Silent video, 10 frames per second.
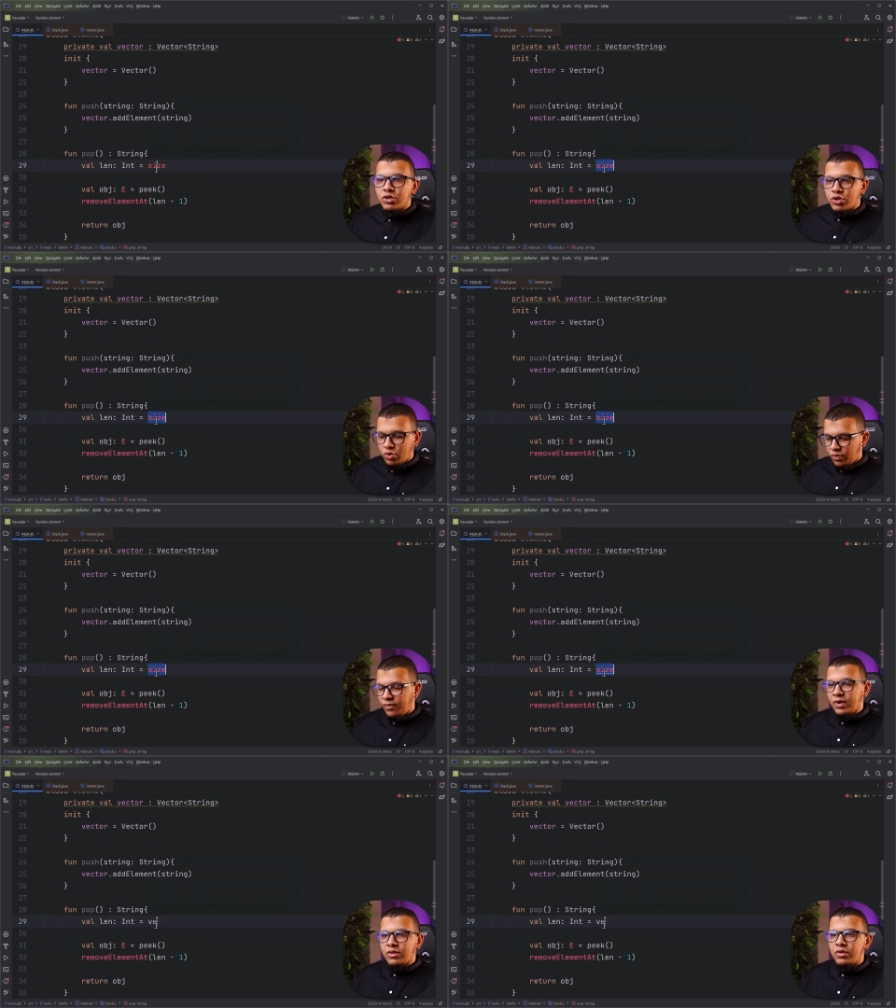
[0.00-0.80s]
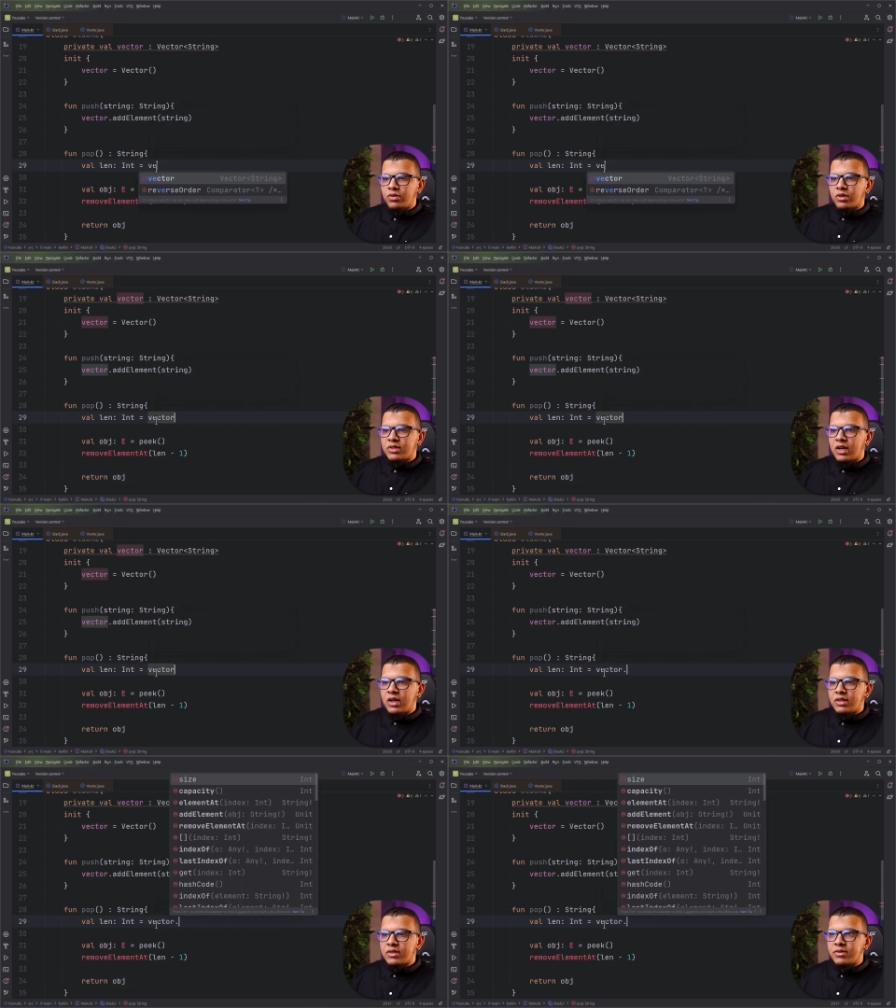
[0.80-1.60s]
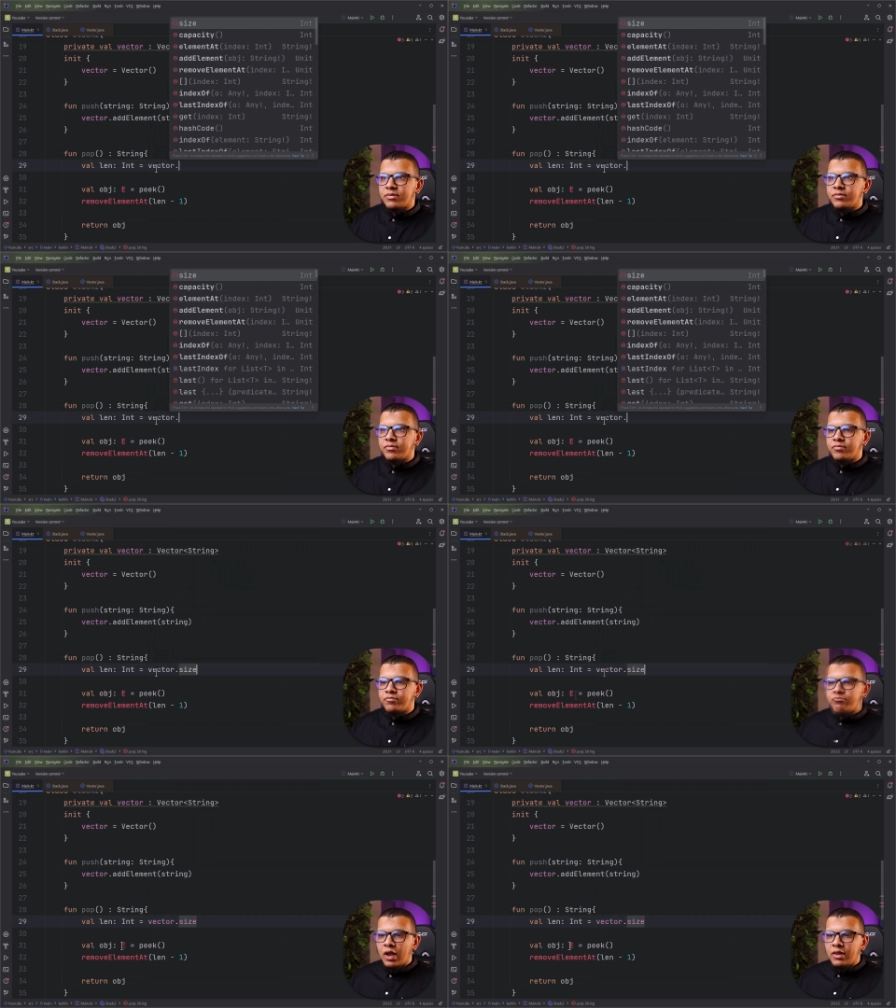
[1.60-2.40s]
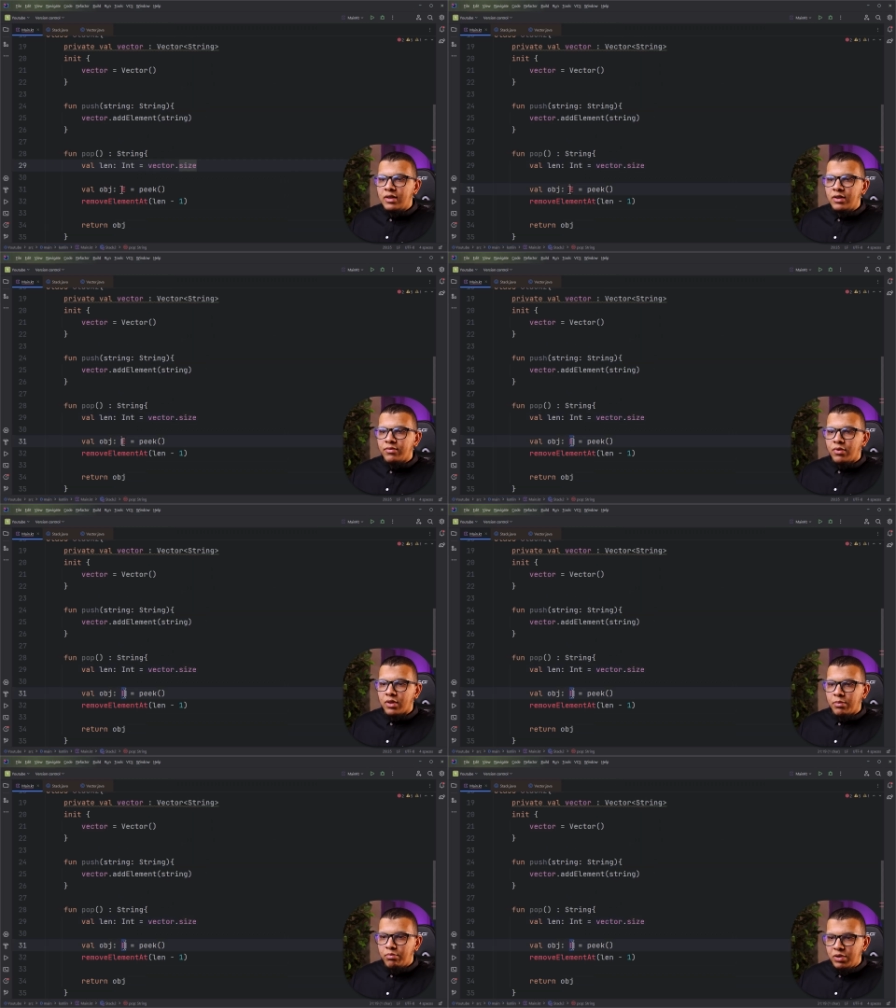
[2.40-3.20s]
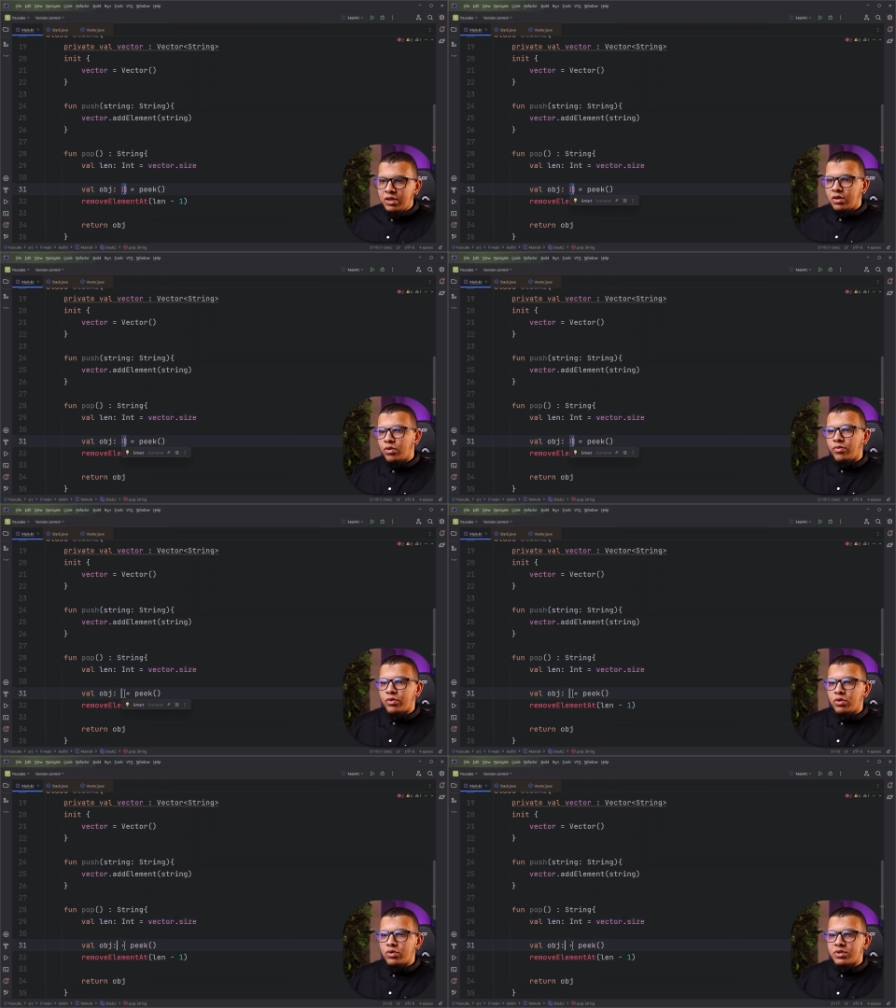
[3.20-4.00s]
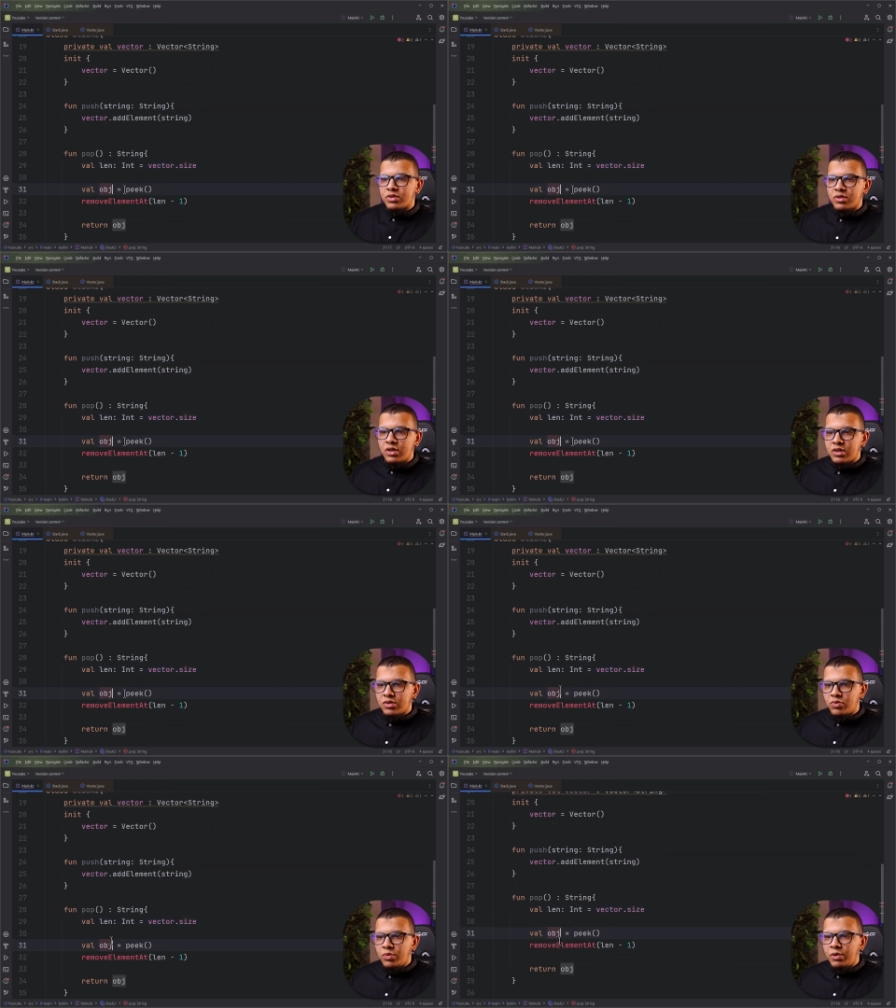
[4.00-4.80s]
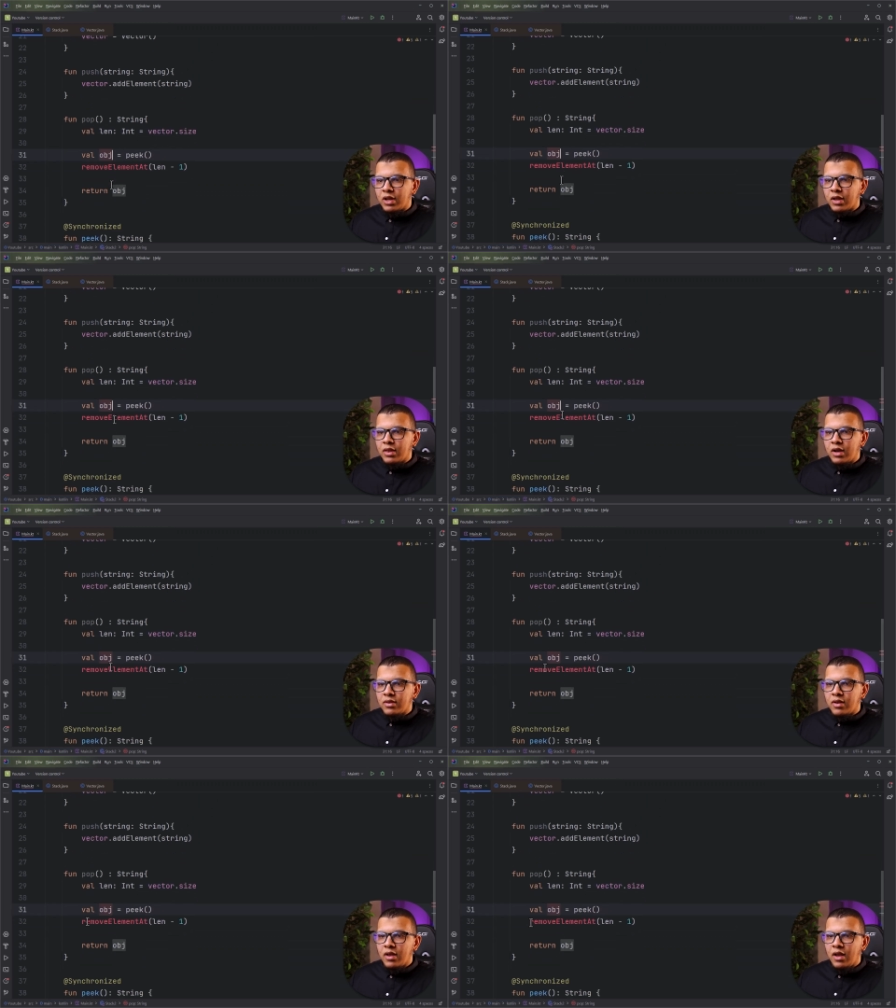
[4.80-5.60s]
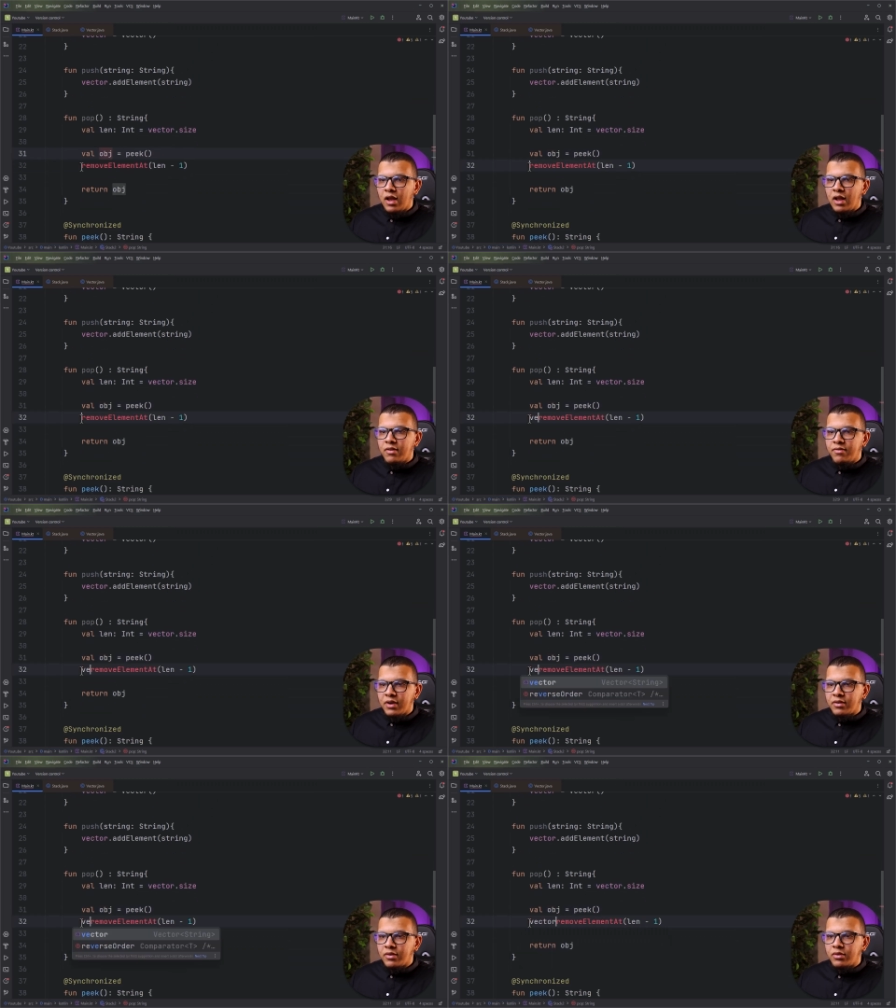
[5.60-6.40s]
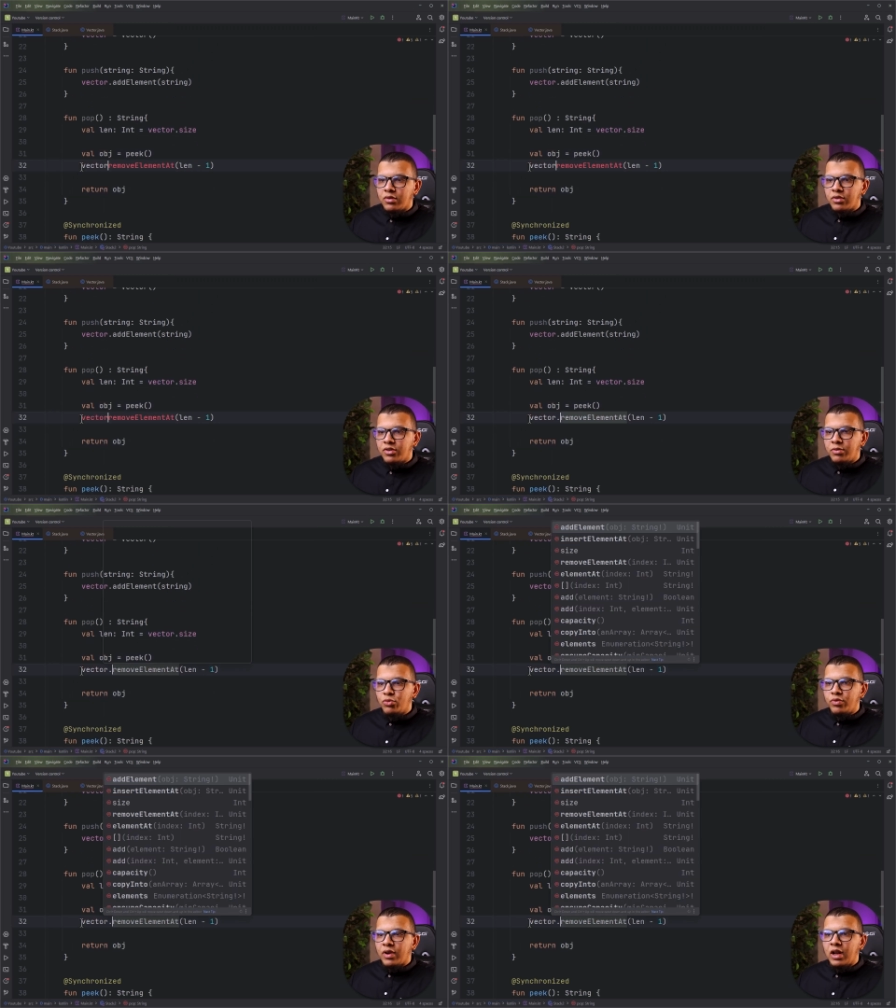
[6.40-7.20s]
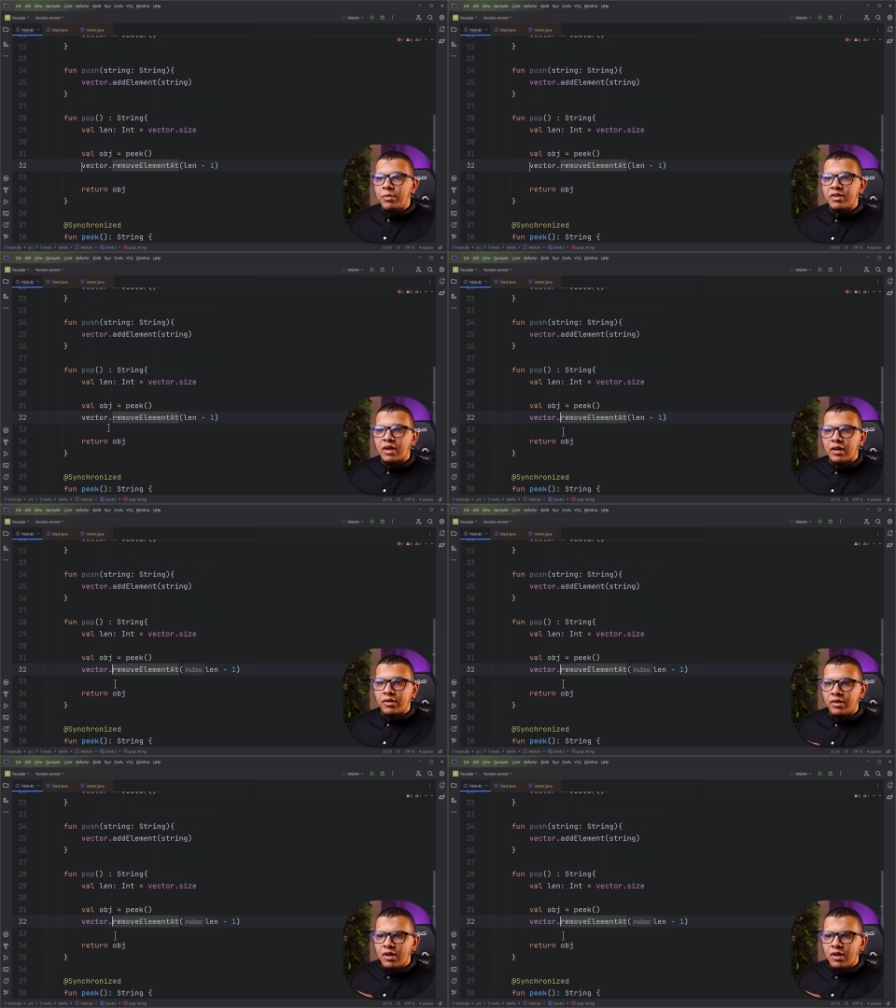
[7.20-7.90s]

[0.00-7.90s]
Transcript: So vector.size, and here for the peak, of course, that will be like that, and vector.remove element at.